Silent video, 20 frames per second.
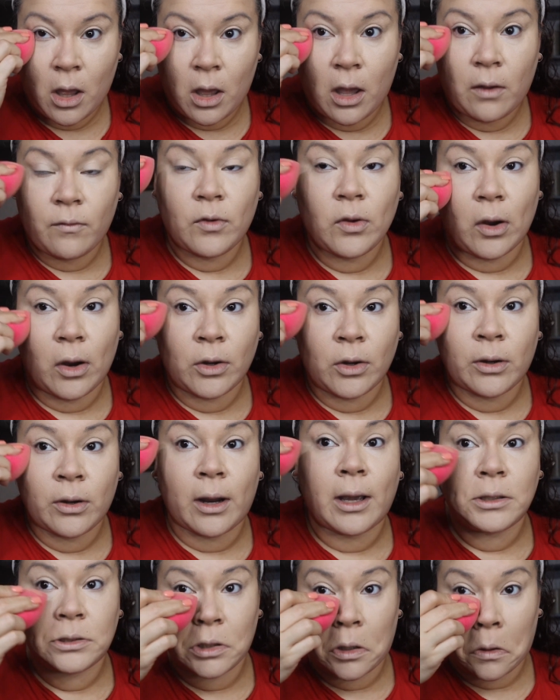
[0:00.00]
If your under
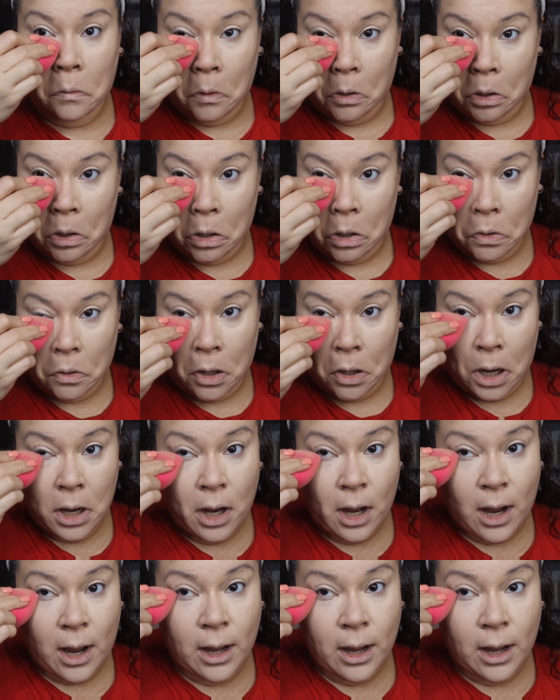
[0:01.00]
eyes are very dry,